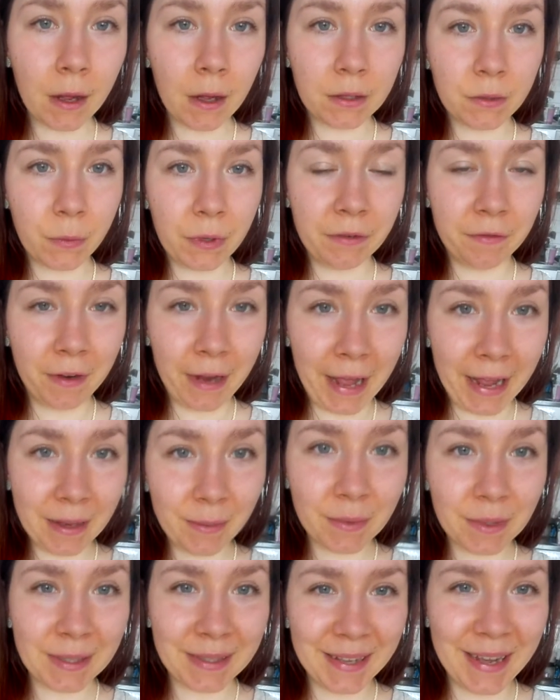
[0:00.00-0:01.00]
twin
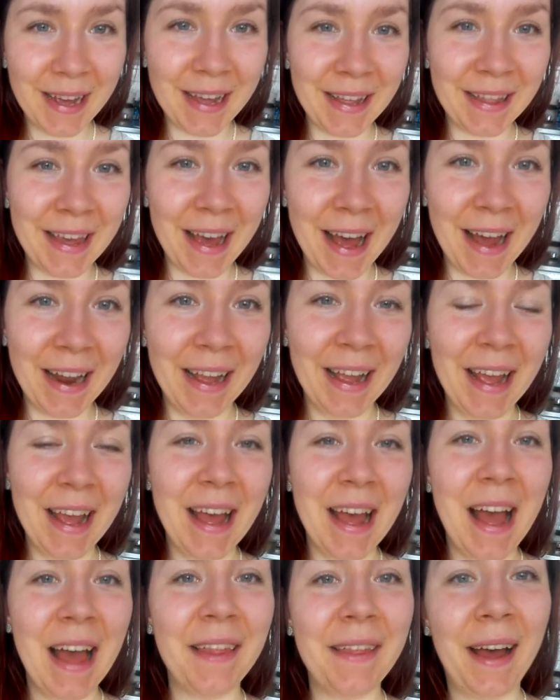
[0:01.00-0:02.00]
flames,
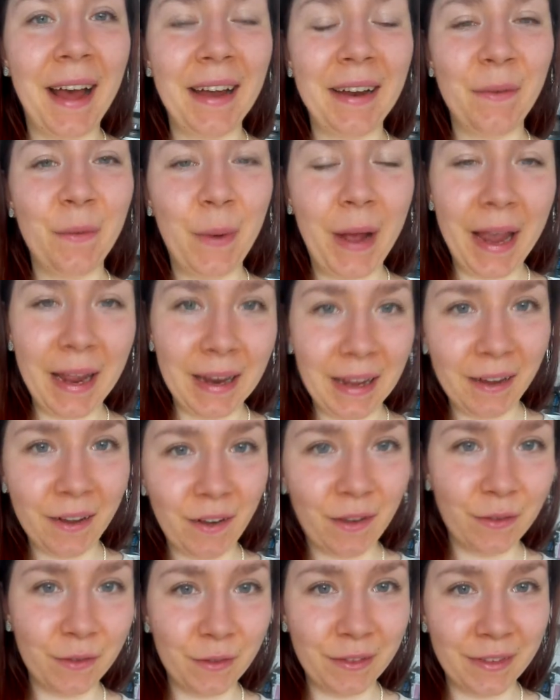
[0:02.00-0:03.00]
that waiting
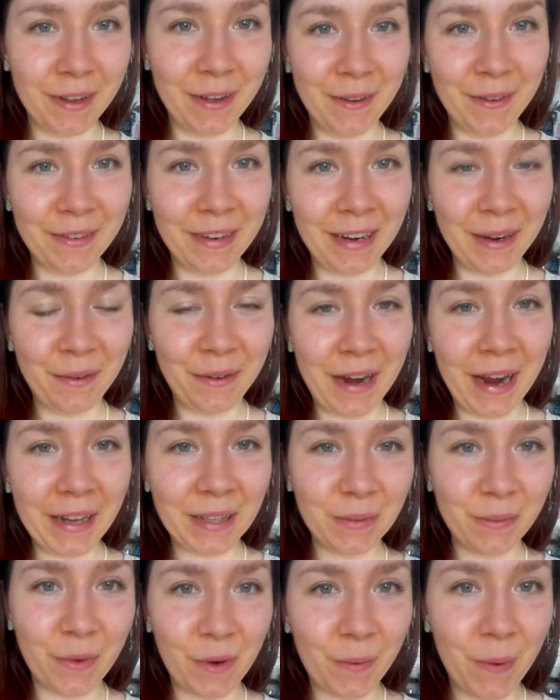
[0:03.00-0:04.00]
only
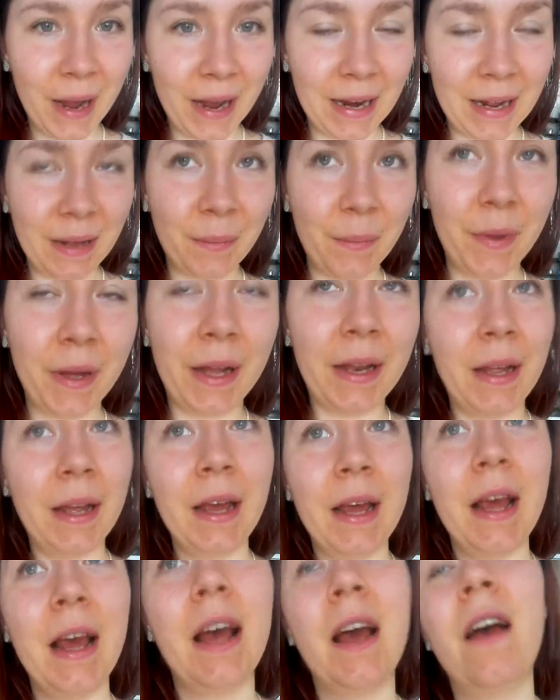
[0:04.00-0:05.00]
creates more waiting. But
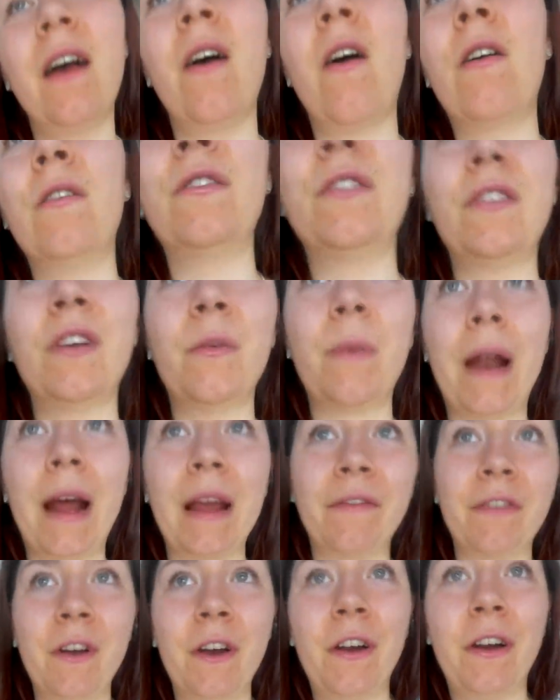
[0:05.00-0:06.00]
also what
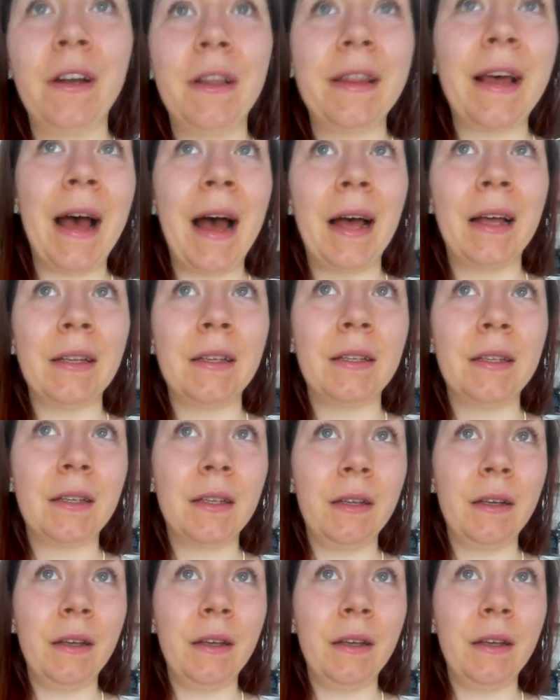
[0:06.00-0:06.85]
I've learned, that